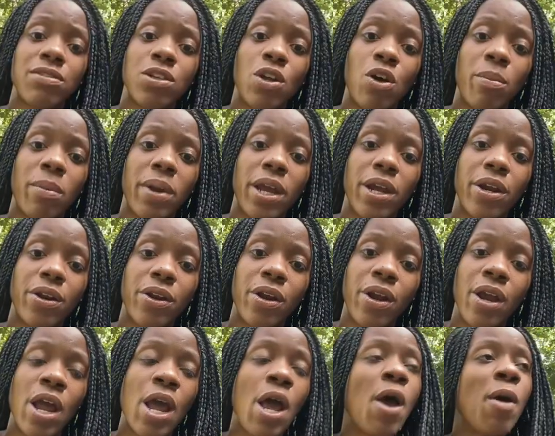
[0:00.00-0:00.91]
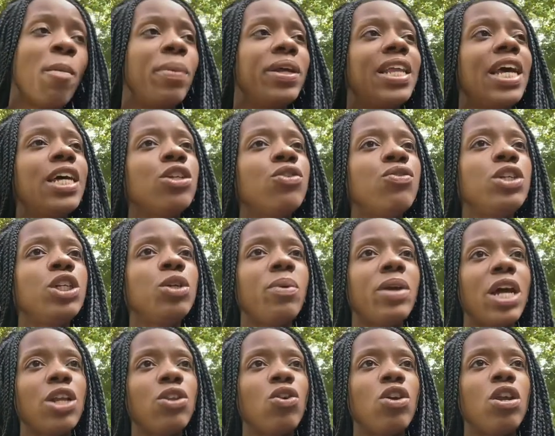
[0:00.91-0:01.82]
don't matter. But that's really
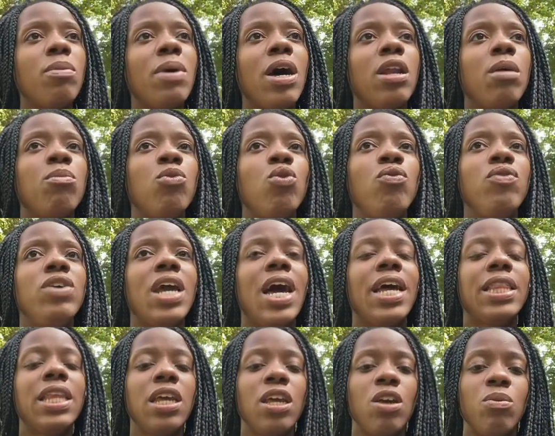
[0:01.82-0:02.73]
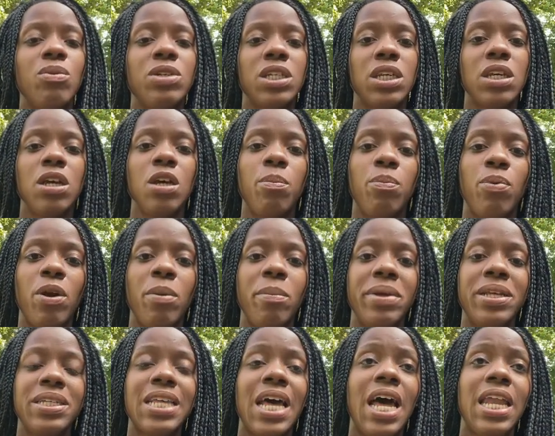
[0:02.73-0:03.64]
what I thought about the movie. I think it was a good
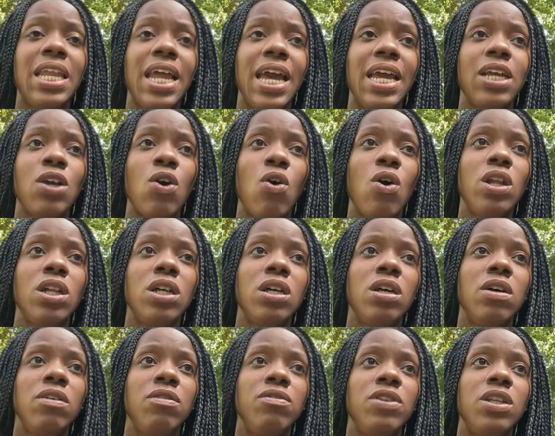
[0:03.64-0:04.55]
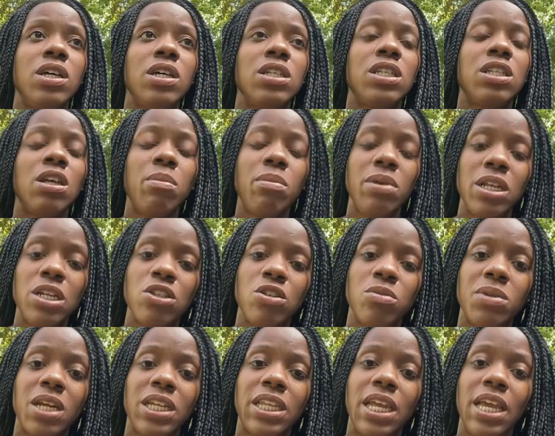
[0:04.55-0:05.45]
premise. I like all of the
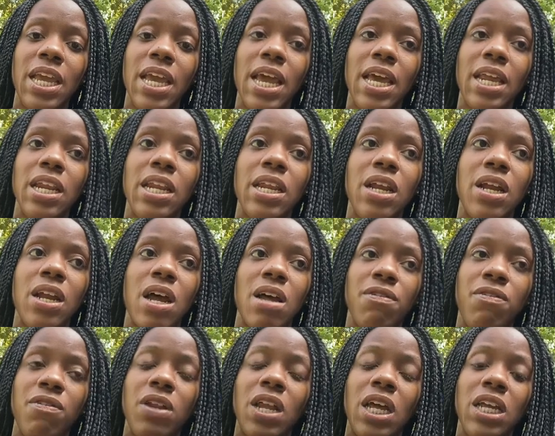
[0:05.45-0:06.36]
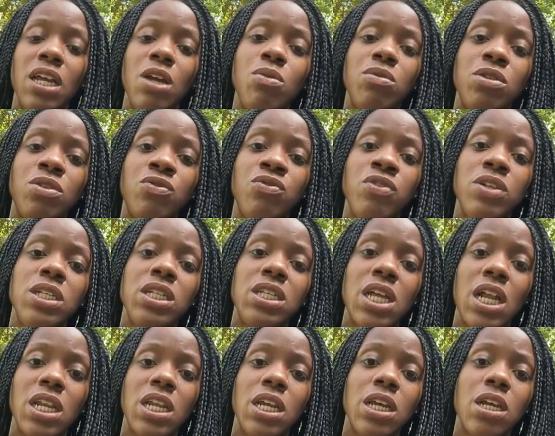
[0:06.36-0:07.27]
symbolism that they had in there. I feel like it was really
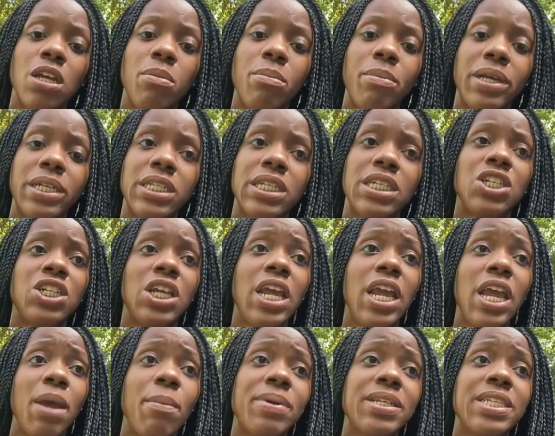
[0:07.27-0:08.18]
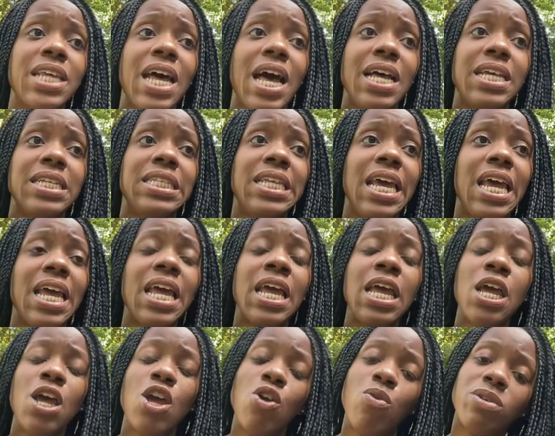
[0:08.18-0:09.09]
telling a good message. And besides that,
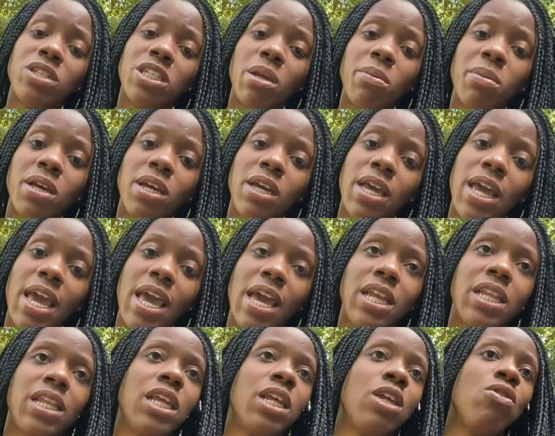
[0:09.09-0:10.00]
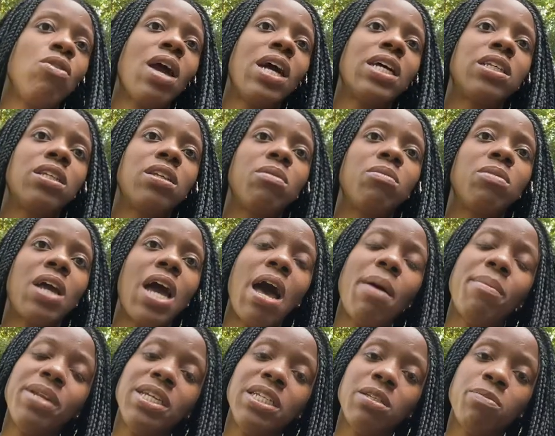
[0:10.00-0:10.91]
it was some good acting. You got some
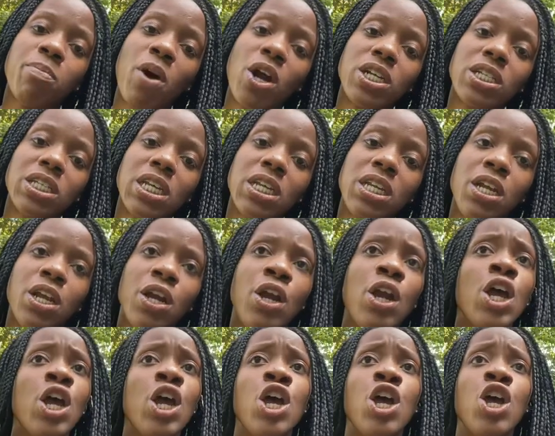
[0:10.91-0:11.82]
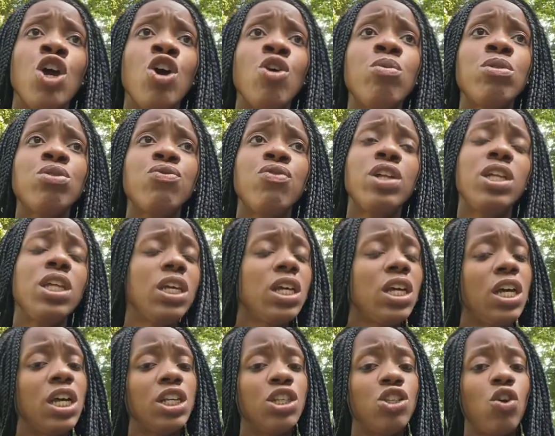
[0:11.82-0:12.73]
comedy parts in there. It was really
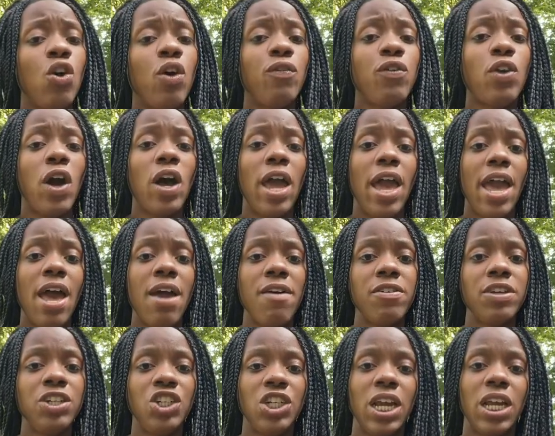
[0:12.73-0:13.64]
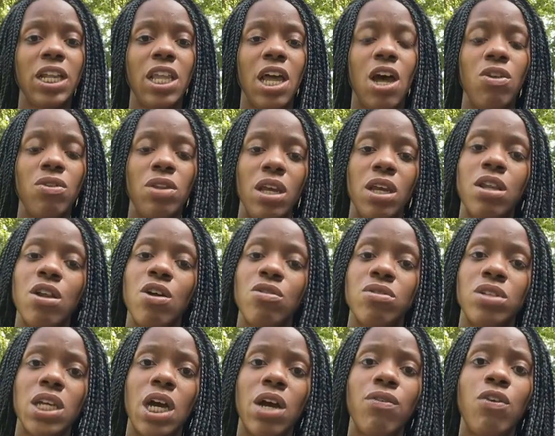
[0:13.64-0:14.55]
good. So if y'all haven't checked out They Clone
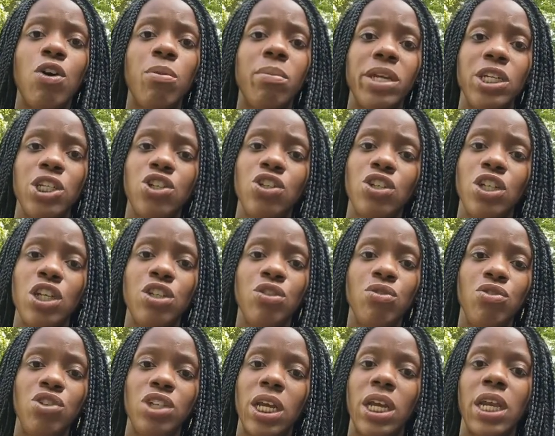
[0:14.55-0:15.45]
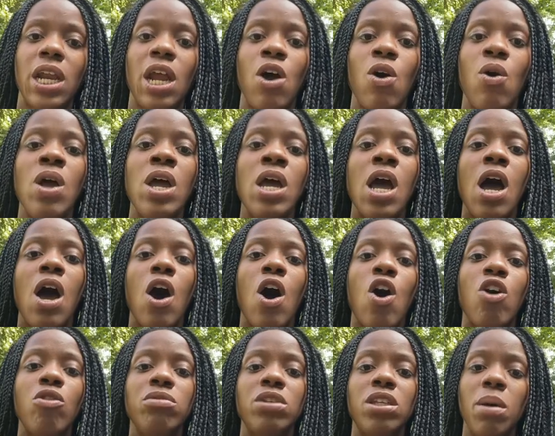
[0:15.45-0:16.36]
Tyrone, make sure y'all do check it out.
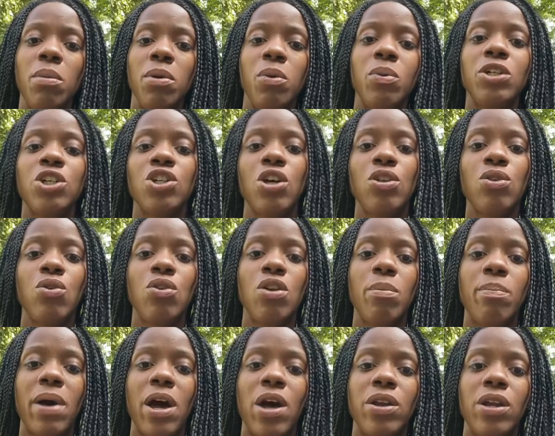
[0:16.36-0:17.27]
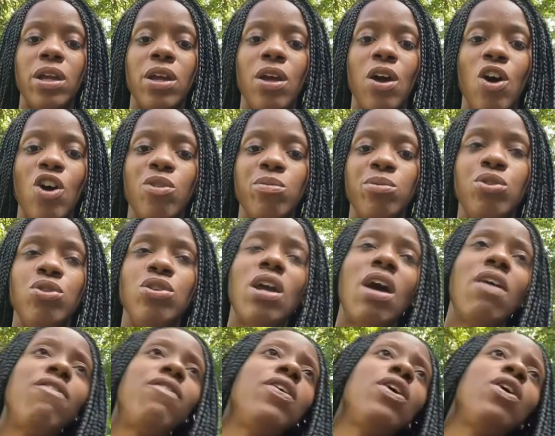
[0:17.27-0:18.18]
Tell me what y'all thought about it. Do
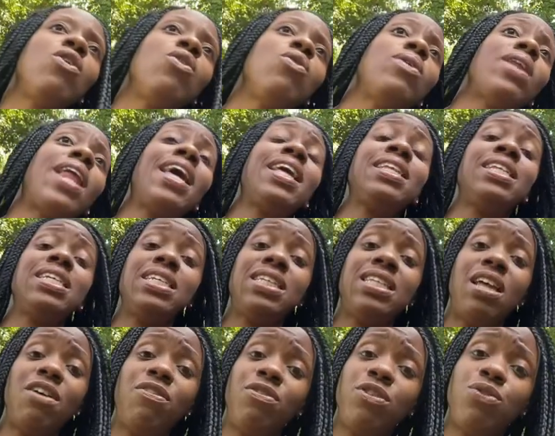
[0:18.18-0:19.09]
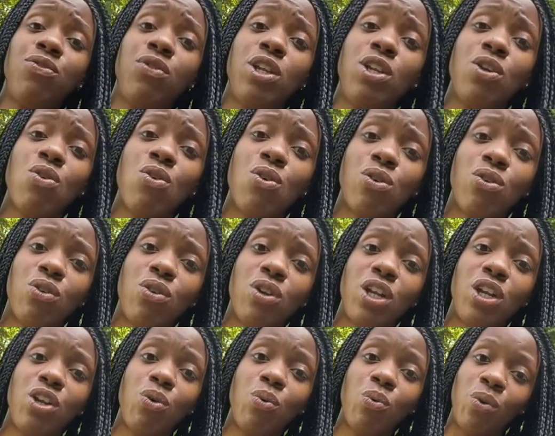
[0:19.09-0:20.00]
y'all feel like this stuff is really going on
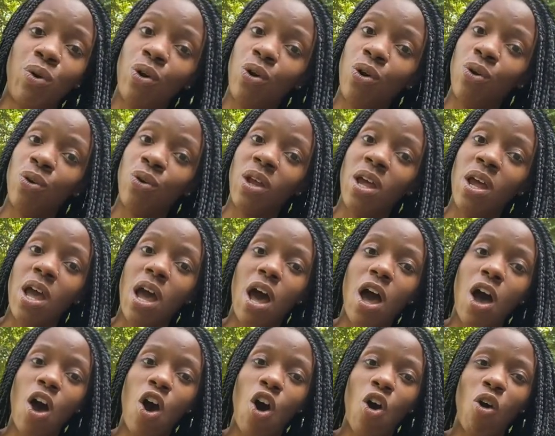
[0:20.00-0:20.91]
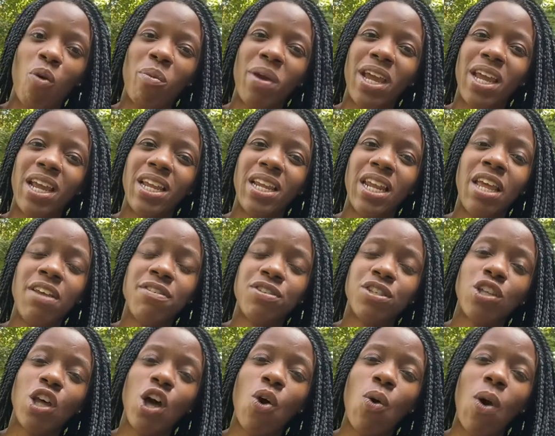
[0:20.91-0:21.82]
in the world? And if
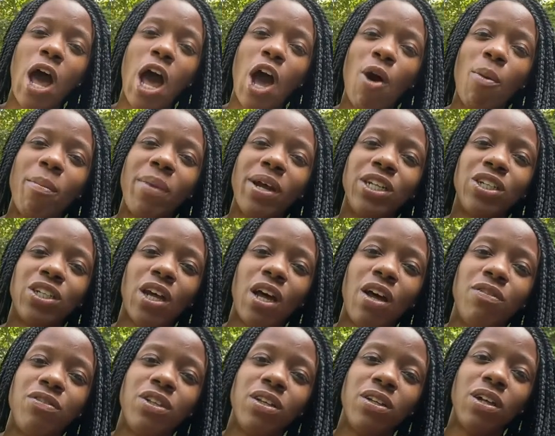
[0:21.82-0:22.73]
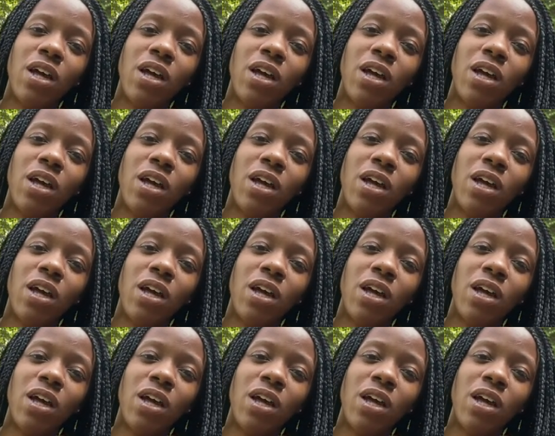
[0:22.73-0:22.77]
so, how much of